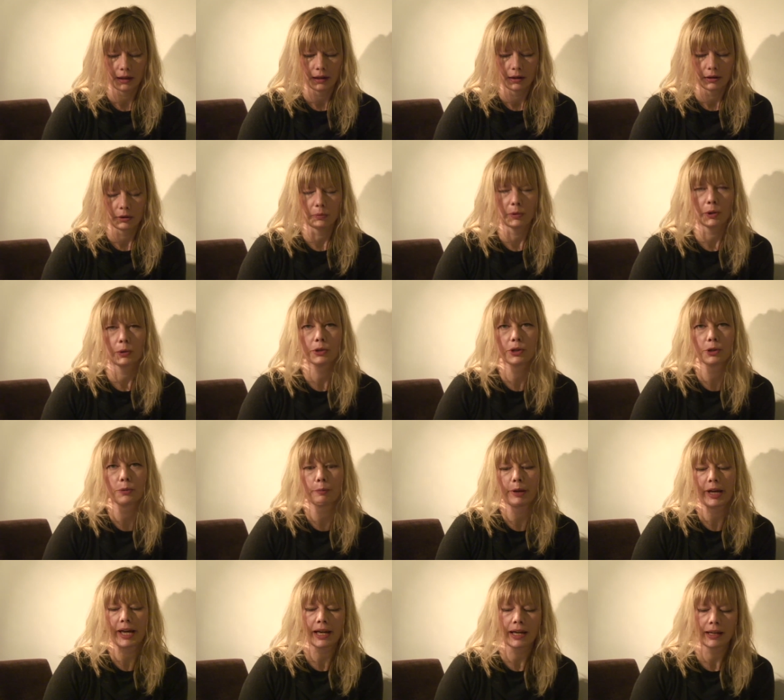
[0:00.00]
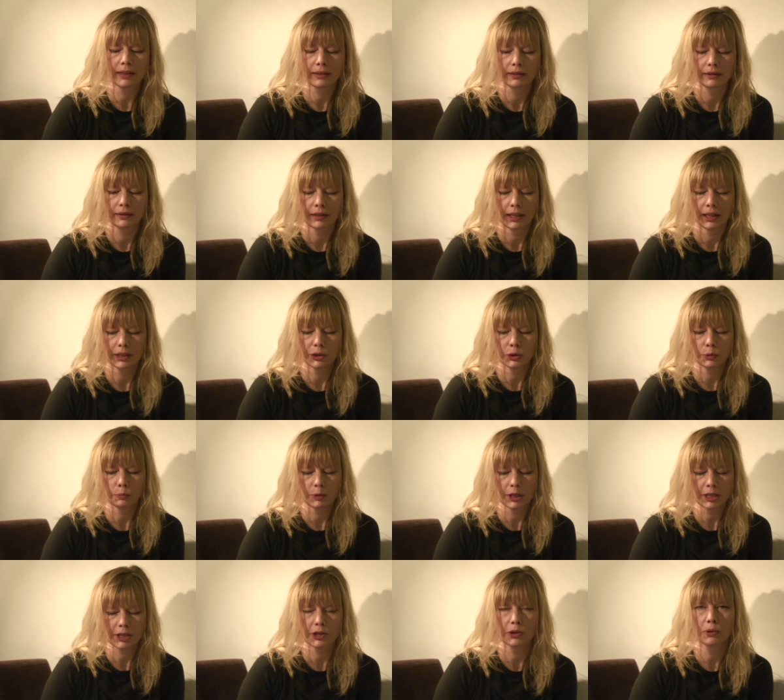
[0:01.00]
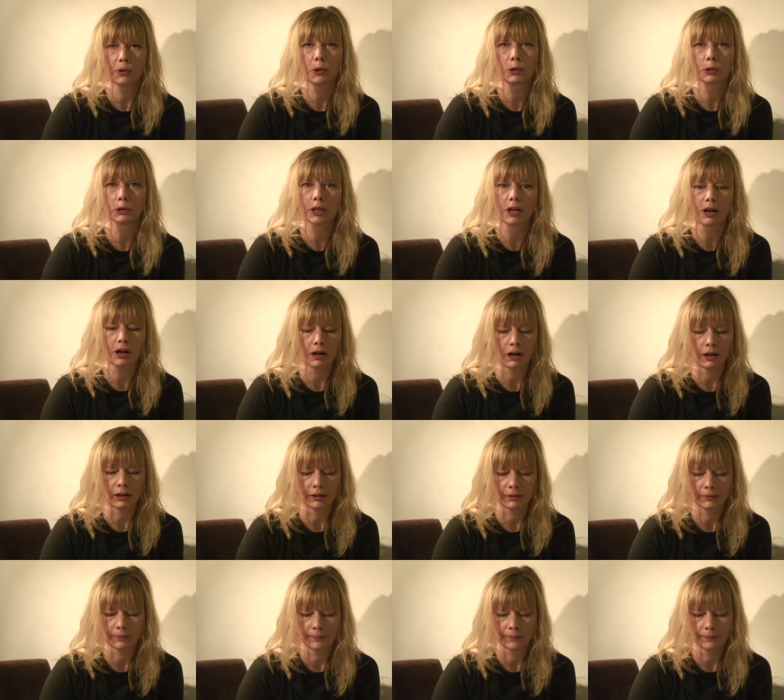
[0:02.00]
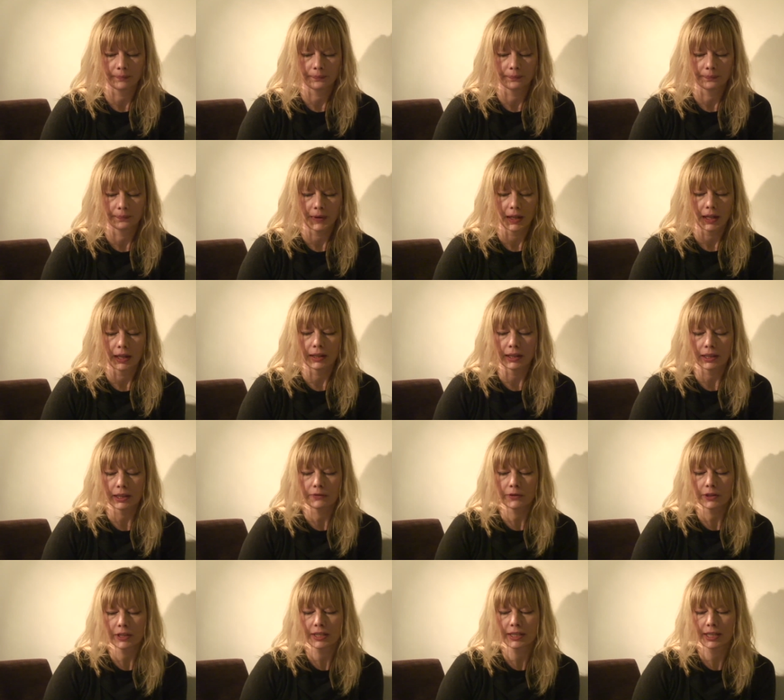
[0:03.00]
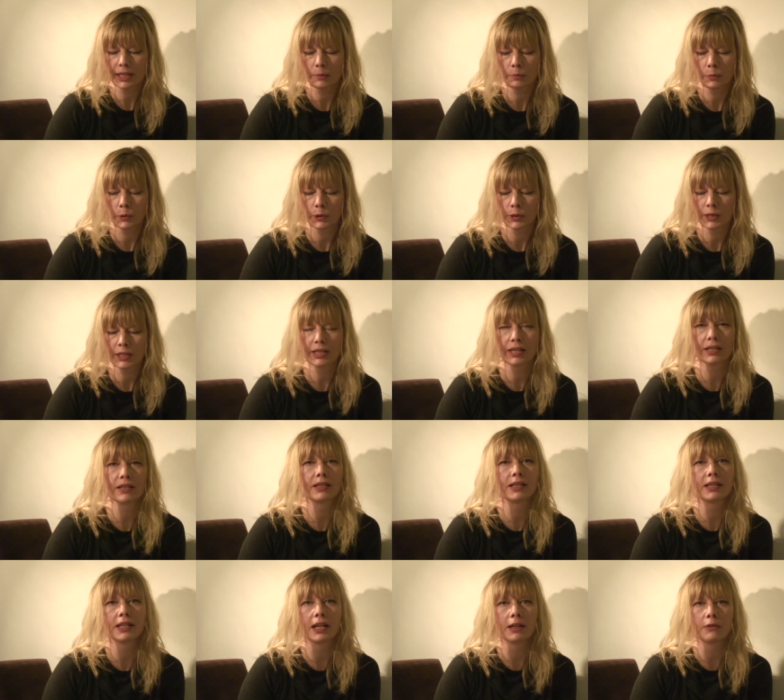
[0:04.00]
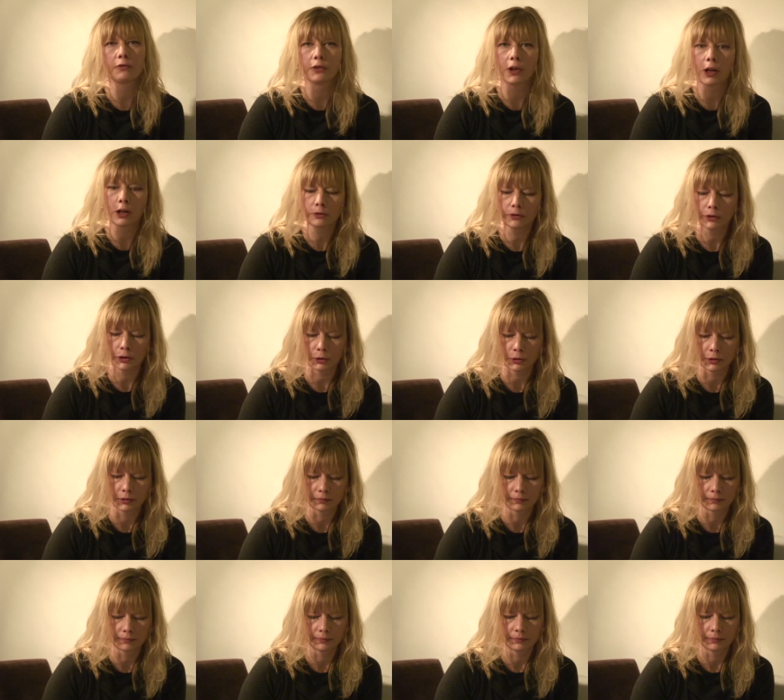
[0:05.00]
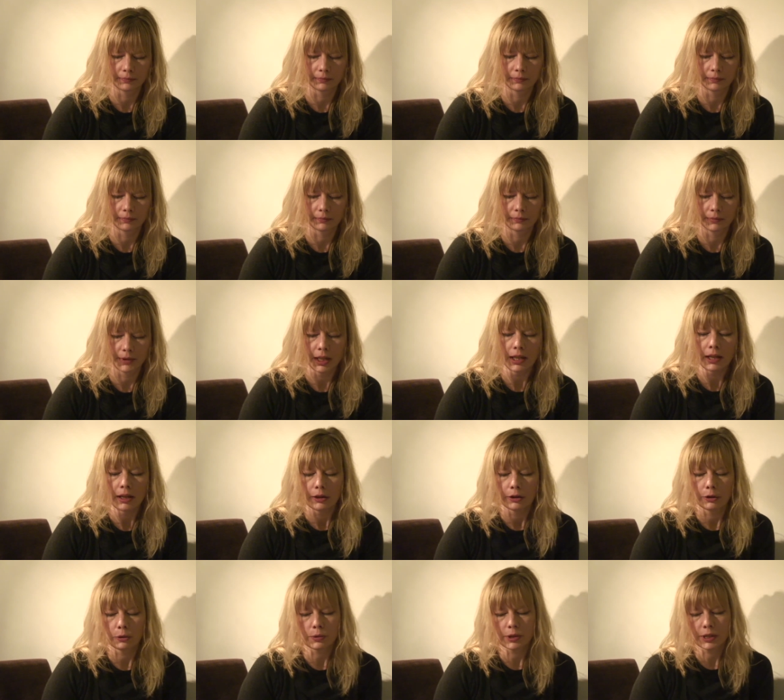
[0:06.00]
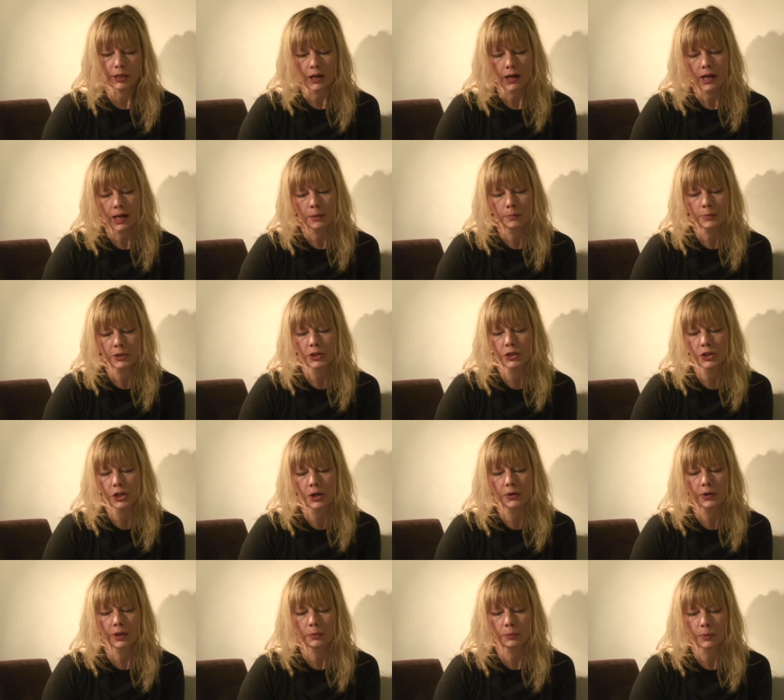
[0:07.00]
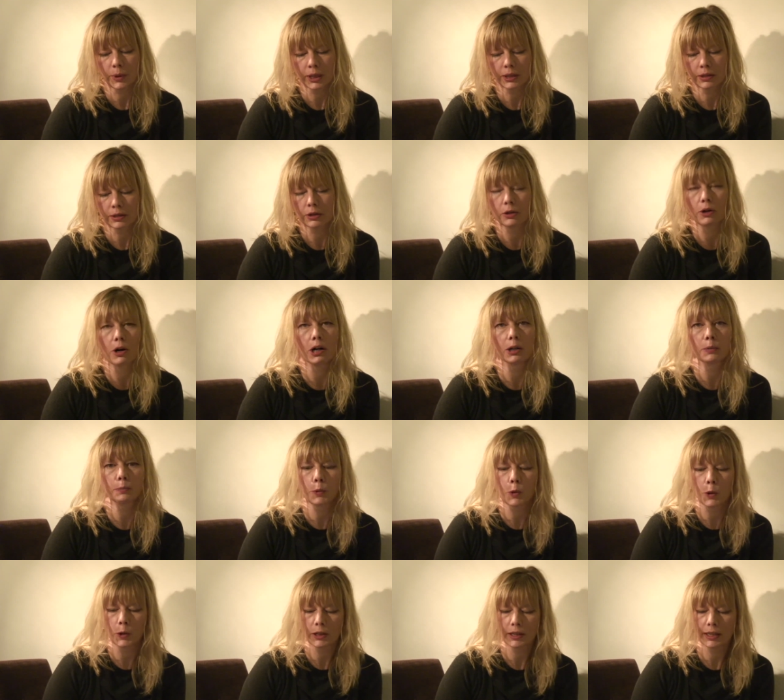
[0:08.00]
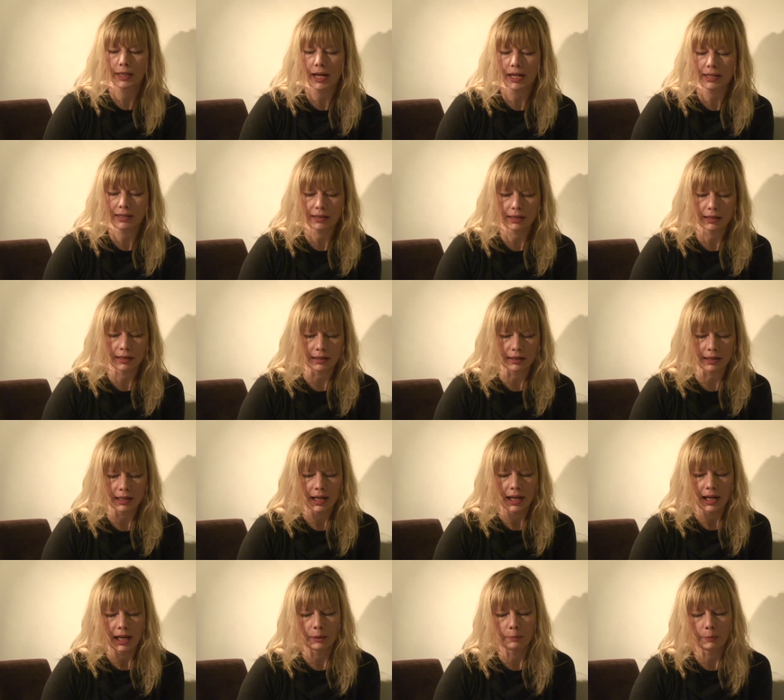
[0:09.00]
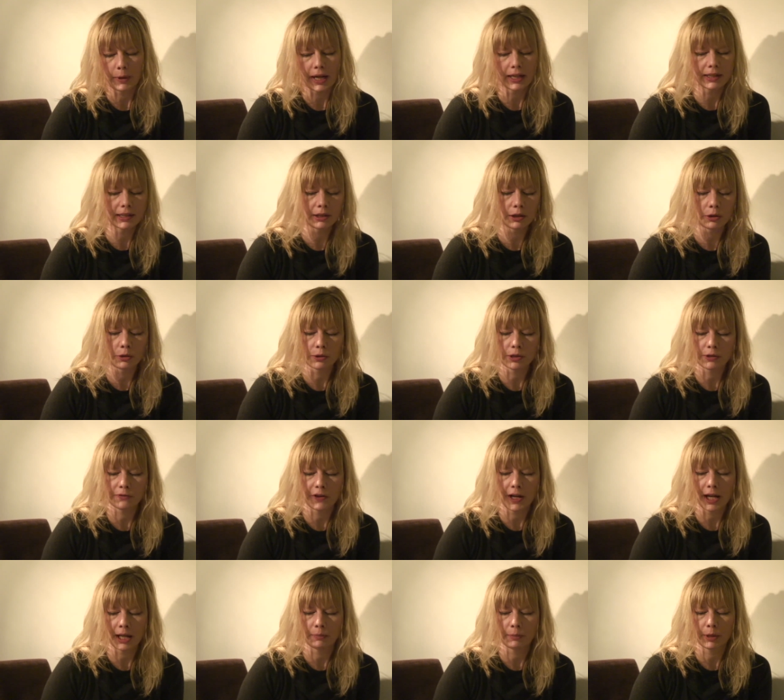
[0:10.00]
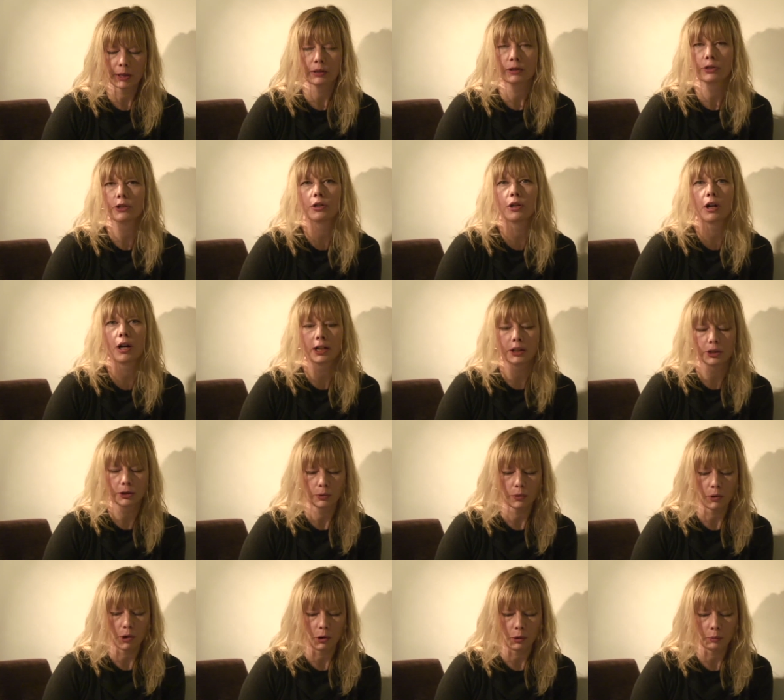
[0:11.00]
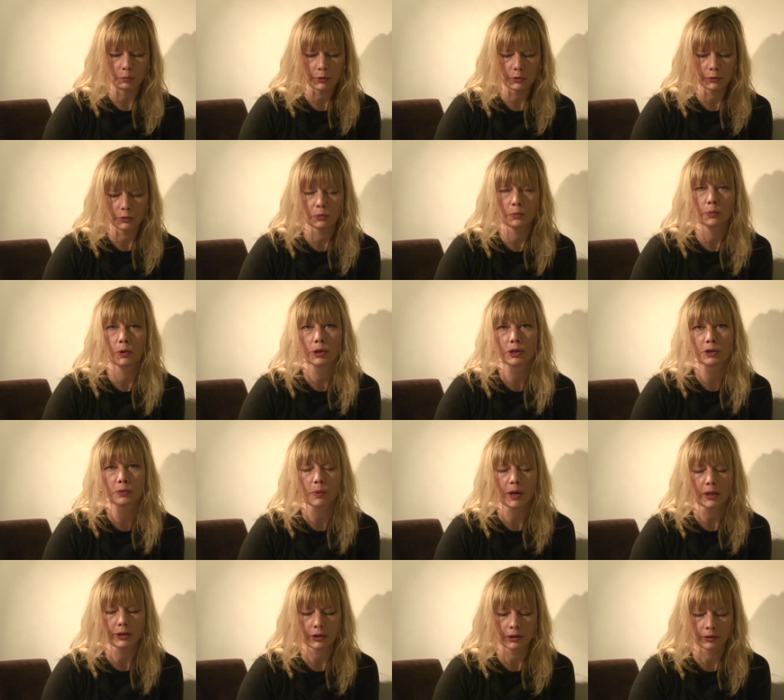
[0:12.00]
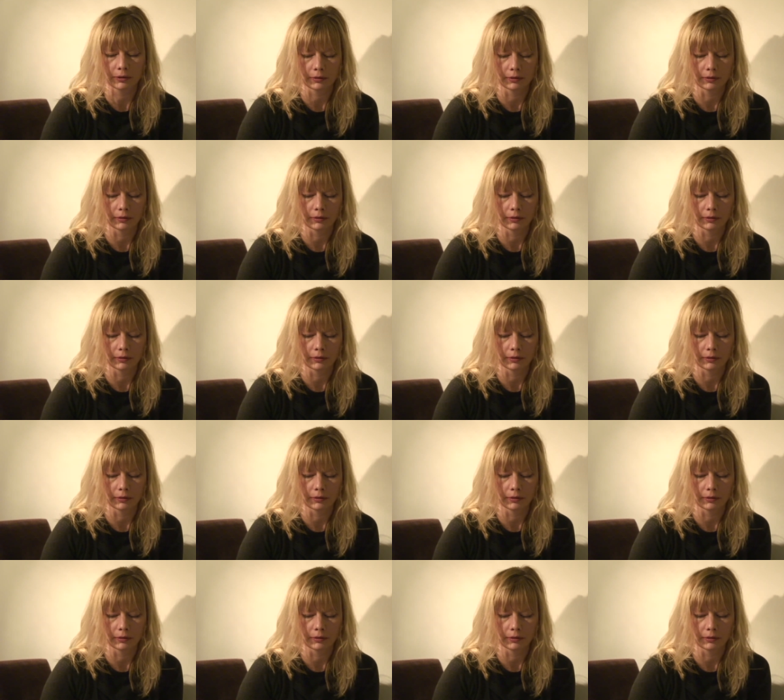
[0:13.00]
The roads are bad, and you miss your old car, an even-tempered '68 Volvo. Those times jerry-rigged cardboard gaskets and pantyhose fan belts got you home through worse weather.